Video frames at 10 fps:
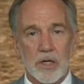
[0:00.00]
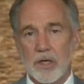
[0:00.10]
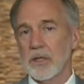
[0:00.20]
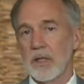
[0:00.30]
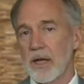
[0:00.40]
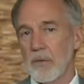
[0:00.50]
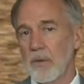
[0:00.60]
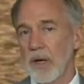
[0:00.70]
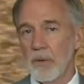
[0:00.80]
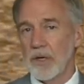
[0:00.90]
just like
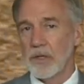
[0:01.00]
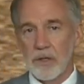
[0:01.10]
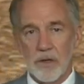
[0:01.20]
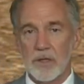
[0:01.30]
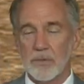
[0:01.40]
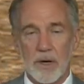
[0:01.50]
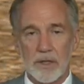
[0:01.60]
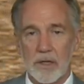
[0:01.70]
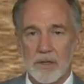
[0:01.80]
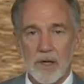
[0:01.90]
we wish to
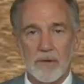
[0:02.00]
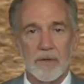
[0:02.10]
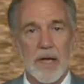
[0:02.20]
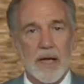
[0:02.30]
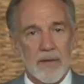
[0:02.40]
express ourselves,